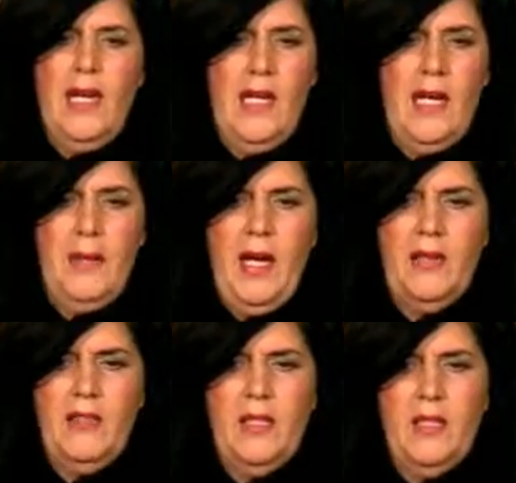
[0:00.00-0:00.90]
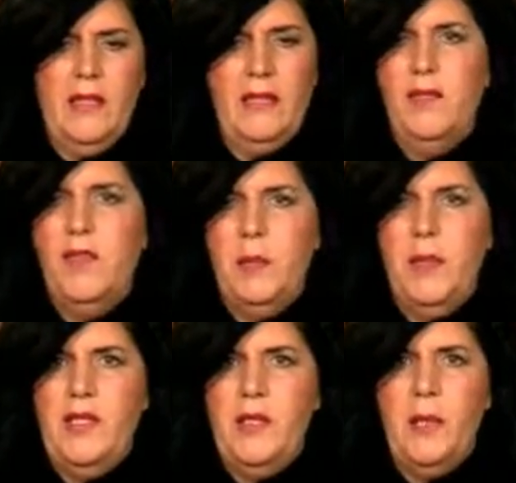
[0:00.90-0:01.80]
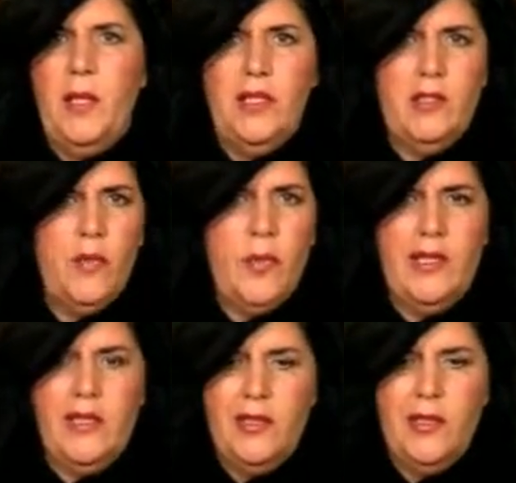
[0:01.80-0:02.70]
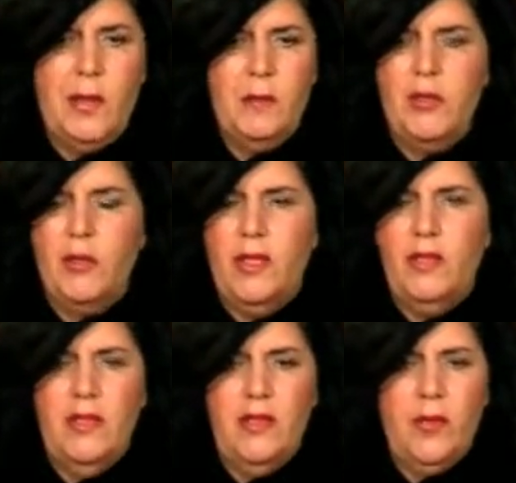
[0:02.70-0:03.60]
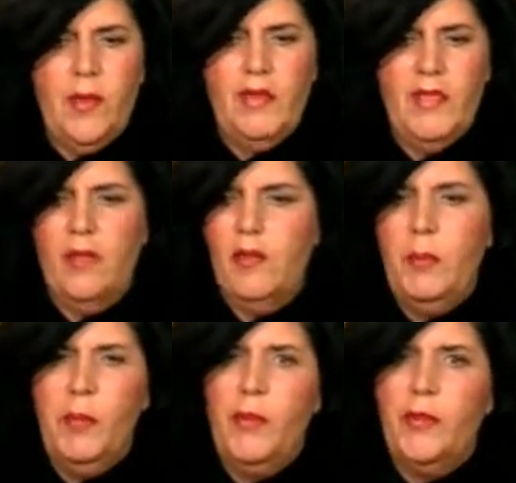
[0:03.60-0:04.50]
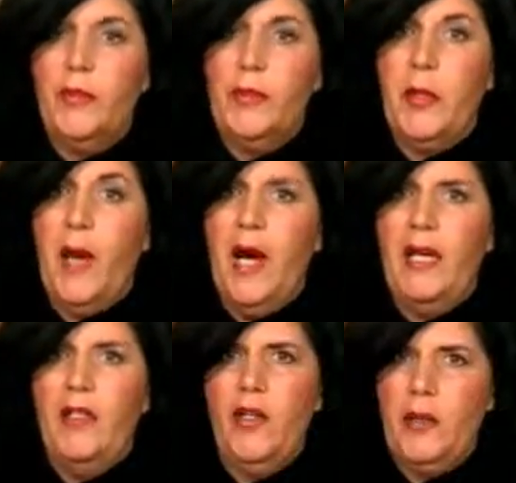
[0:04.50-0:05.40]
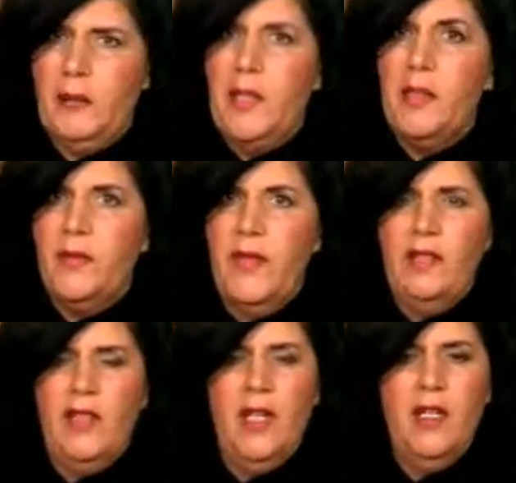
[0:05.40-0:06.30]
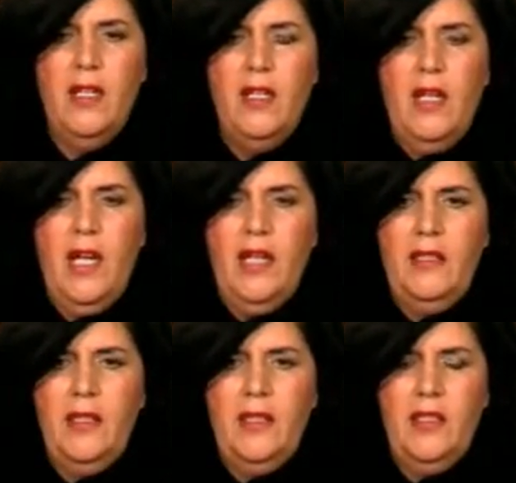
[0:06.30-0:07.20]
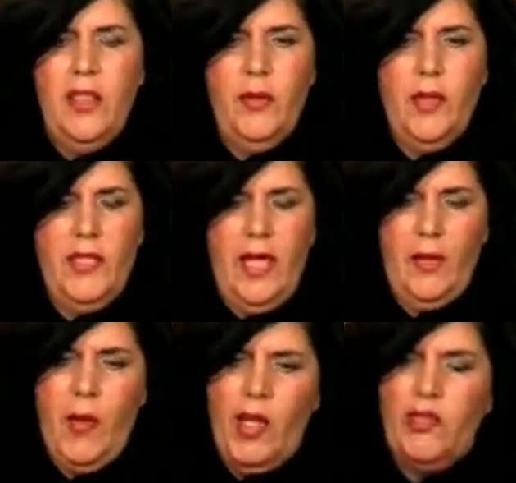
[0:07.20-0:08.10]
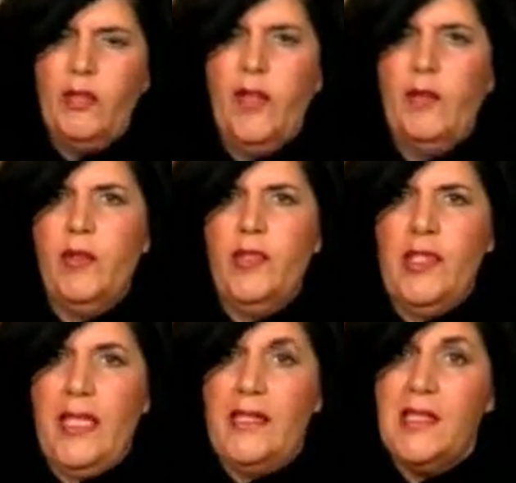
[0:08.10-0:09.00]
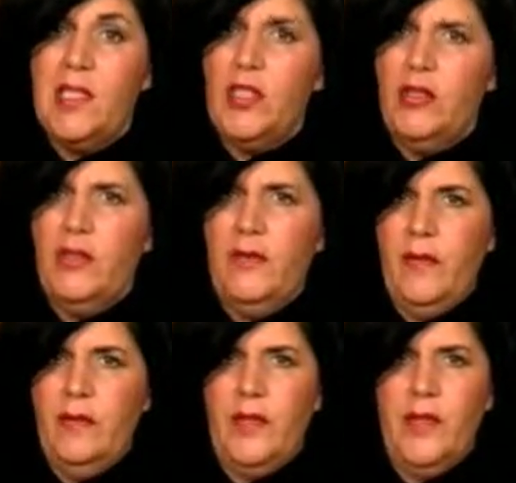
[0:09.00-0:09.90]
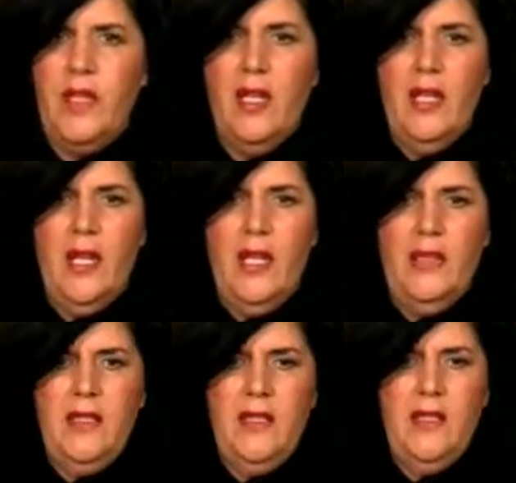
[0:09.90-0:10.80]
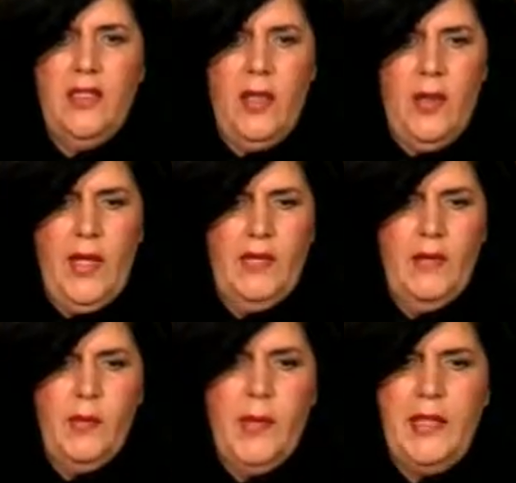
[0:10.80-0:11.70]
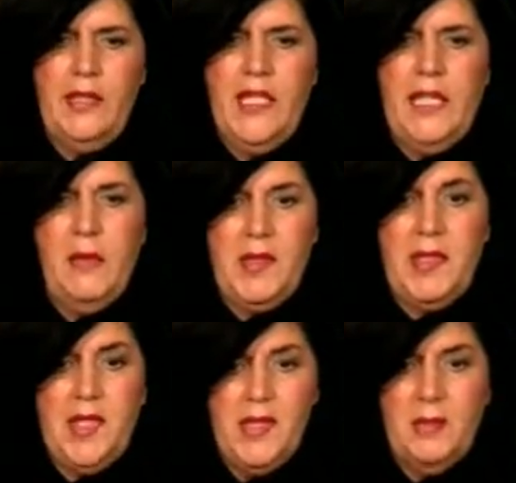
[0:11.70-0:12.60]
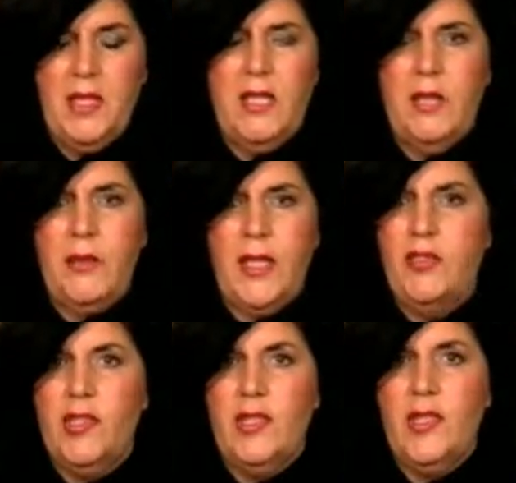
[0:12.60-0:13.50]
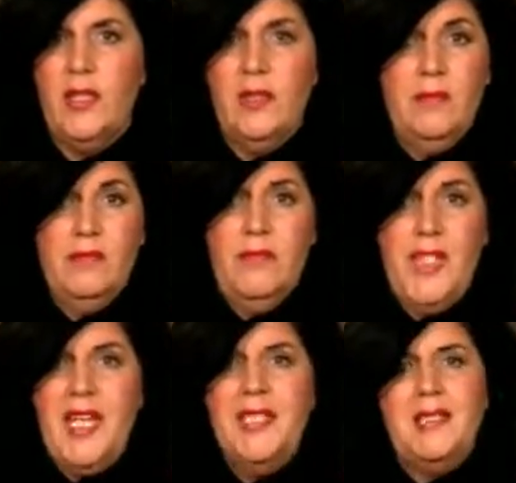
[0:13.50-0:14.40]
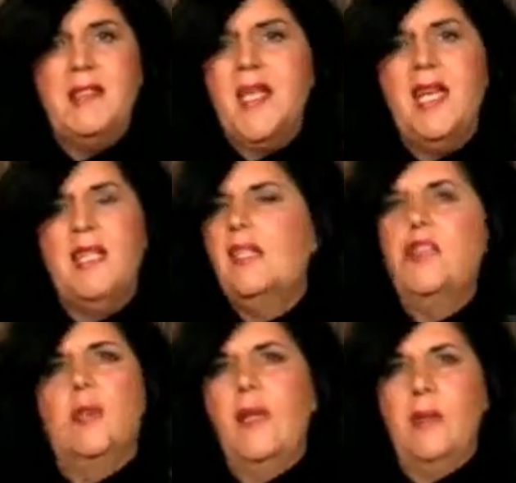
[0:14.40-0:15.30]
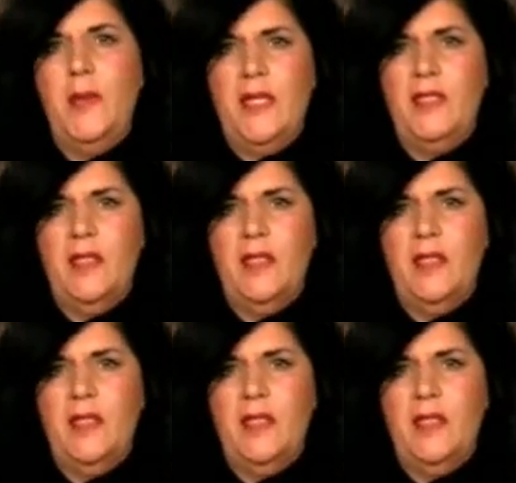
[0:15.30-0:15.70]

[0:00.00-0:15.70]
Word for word: I, am out there. I live in Pittsburgh. It's right. It's right between. It's right there on the border with Ohio and Pennsylvania, and you know, and I watched voters and I listened to voters, and you know, and when he would say something outrageous, they didn't take it the way we